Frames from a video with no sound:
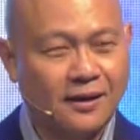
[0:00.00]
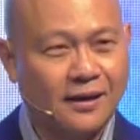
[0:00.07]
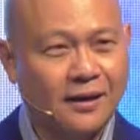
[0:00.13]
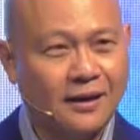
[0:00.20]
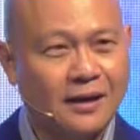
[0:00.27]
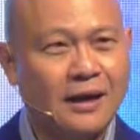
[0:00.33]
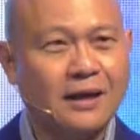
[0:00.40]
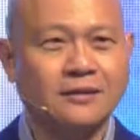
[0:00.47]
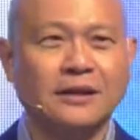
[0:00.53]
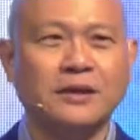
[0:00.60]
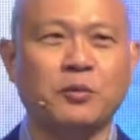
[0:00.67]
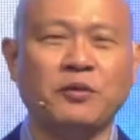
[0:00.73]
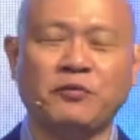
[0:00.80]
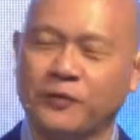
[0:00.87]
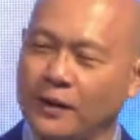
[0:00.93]
I think if
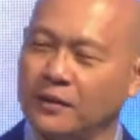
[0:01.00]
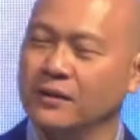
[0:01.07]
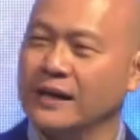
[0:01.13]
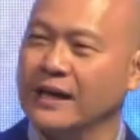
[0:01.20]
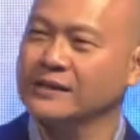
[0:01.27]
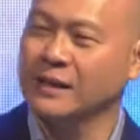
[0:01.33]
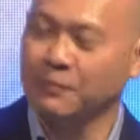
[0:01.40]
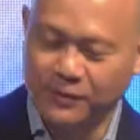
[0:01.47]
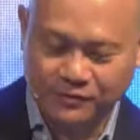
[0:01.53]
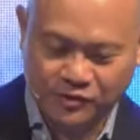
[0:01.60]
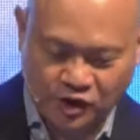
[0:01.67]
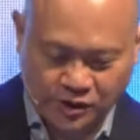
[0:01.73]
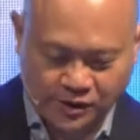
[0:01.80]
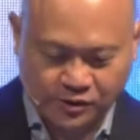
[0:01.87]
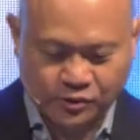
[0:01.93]
we follow the example of
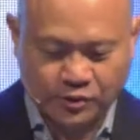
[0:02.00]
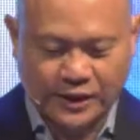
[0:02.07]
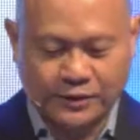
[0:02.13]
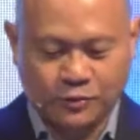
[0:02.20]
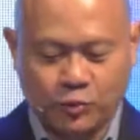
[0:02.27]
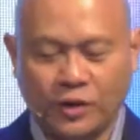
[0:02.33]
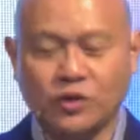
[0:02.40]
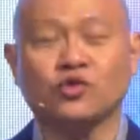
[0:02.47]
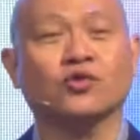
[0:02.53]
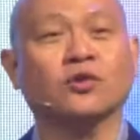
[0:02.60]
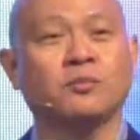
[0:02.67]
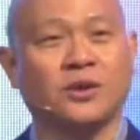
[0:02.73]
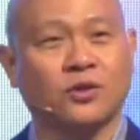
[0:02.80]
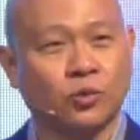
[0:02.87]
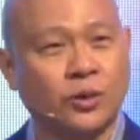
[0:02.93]
Jesus Christ, we should
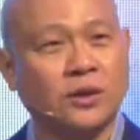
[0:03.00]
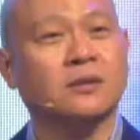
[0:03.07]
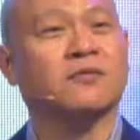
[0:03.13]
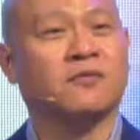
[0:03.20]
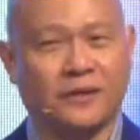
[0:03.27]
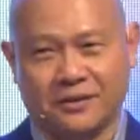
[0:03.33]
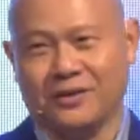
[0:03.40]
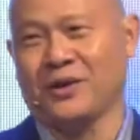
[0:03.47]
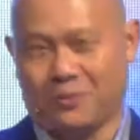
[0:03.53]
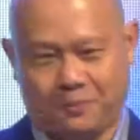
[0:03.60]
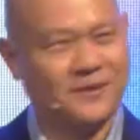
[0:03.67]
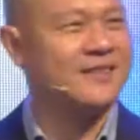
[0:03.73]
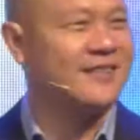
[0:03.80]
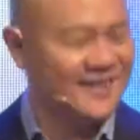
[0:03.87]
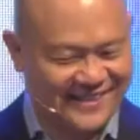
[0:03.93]
be doing the very
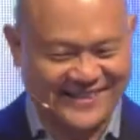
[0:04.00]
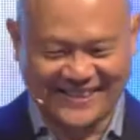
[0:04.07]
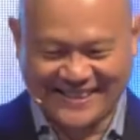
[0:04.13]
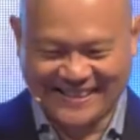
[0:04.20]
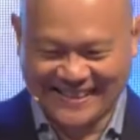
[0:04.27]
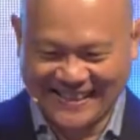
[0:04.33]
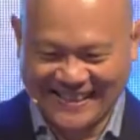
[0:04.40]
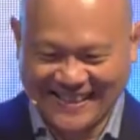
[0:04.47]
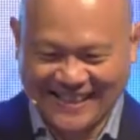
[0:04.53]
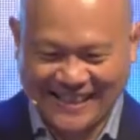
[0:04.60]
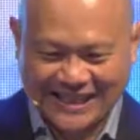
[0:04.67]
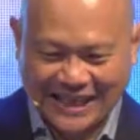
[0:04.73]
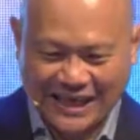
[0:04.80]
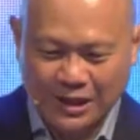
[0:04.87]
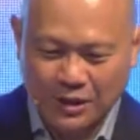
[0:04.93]
opposite.
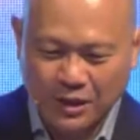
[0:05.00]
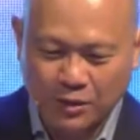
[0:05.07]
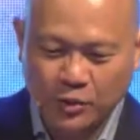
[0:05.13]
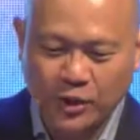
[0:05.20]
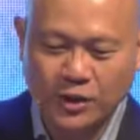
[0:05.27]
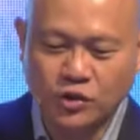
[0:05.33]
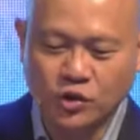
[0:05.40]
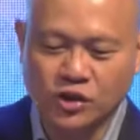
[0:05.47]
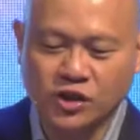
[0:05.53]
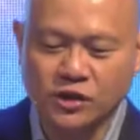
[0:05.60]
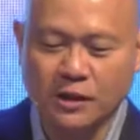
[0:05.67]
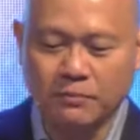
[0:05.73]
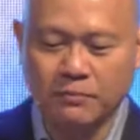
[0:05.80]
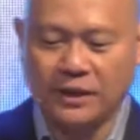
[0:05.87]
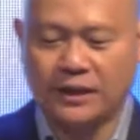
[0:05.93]
Okay, we should
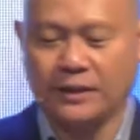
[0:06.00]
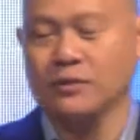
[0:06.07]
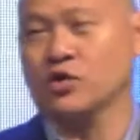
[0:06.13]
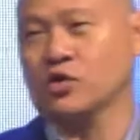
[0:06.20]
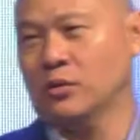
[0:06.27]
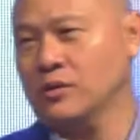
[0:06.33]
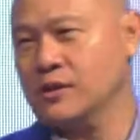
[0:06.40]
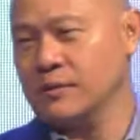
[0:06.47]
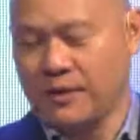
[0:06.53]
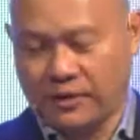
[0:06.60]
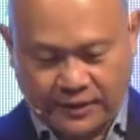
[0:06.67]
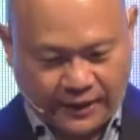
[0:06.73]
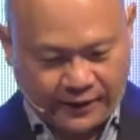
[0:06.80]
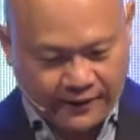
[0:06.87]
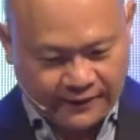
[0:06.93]
stop making jokes about
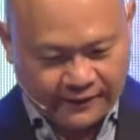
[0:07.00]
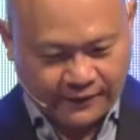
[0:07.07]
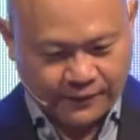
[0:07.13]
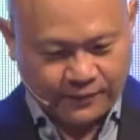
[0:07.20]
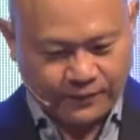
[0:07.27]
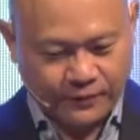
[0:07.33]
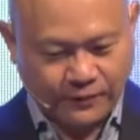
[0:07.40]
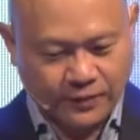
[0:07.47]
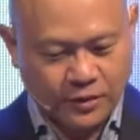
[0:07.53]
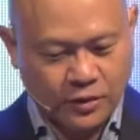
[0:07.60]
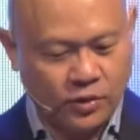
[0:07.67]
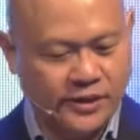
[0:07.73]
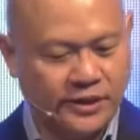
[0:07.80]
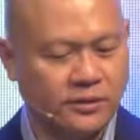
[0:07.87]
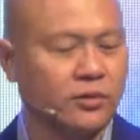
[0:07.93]
gays,
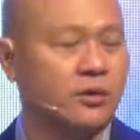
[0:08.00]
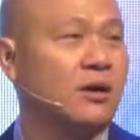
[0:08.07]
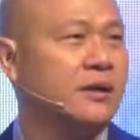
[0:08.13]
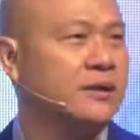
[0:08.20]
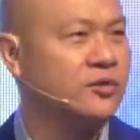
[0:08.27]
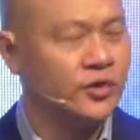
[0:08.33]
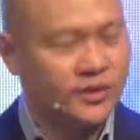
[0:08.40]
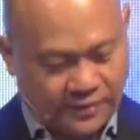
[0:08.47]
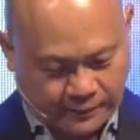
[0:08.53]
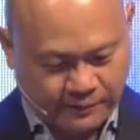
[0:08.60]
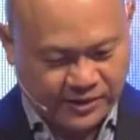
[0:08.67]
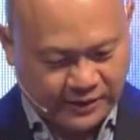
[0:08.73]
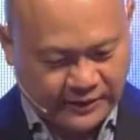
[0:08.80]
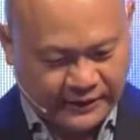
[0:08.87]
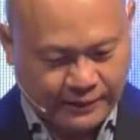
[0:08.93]
using derogatory terms
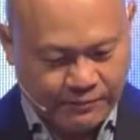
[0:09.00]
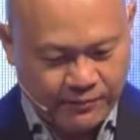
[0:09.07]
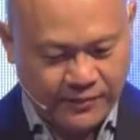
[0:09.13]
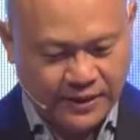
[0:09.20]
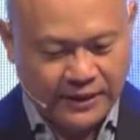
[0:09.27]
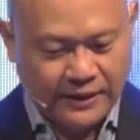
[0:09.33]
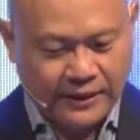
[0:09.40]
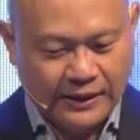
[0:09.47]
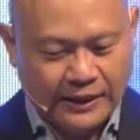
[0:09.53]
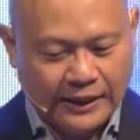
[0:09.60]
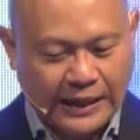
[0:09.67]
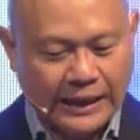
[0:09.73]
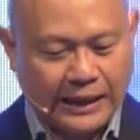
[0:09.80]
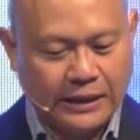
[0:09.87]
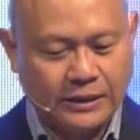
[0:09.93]
on them.
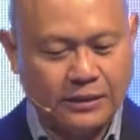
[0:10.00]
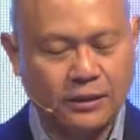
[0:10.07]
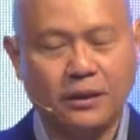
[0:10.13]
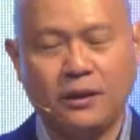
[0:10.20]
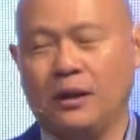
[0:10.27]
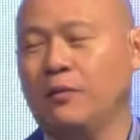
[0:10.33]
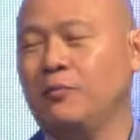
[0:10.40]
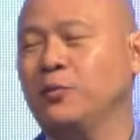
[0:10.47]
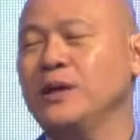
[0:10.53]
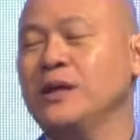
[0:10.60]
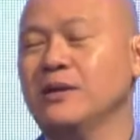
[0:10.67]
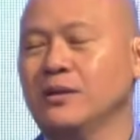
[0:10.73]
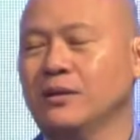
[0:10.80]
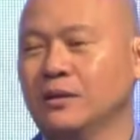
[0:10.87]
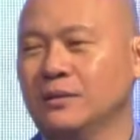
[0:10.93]
And if we
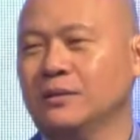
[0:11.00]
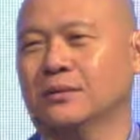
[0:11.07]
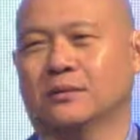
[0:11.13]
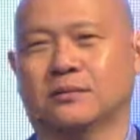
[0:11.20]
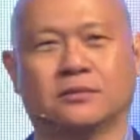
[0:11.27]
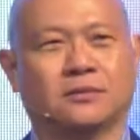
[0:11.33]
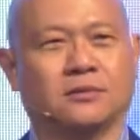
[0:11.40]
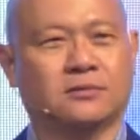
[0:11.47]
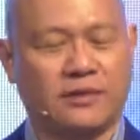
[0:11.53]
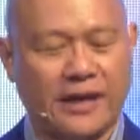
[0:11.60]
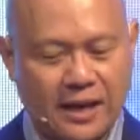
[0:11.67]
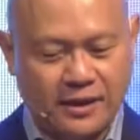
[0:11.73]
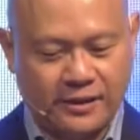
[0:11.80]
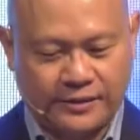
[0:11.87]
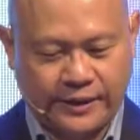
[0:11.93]
know
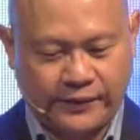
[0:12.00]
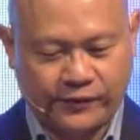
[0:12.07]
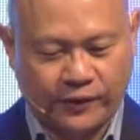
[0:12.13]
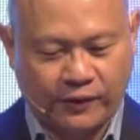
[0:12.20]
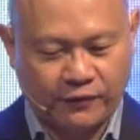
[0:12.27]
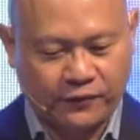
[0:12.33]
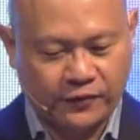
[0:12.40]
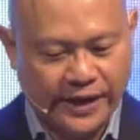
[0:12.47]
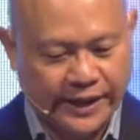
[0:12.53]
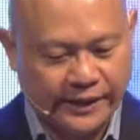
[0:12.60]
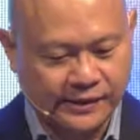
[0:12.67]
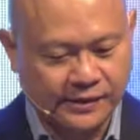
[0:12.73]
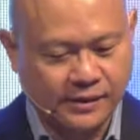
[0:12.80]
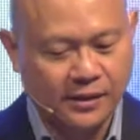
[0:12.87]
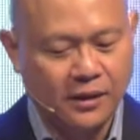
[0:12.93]
relatives or
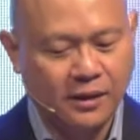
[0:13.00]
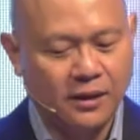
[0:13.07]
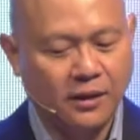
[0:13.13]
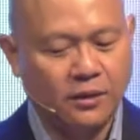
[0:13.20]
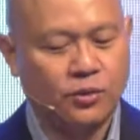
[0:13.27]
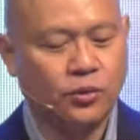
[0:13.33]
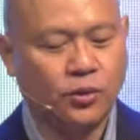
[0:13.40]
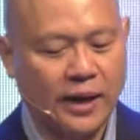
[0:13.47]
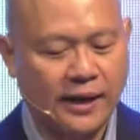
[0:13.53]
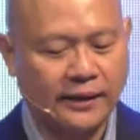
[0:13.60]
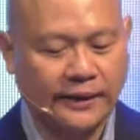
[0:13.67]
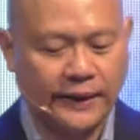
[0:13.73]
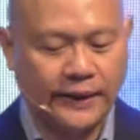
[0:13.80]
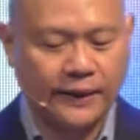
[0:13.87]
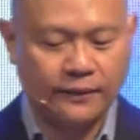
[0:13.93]
friends who are gay,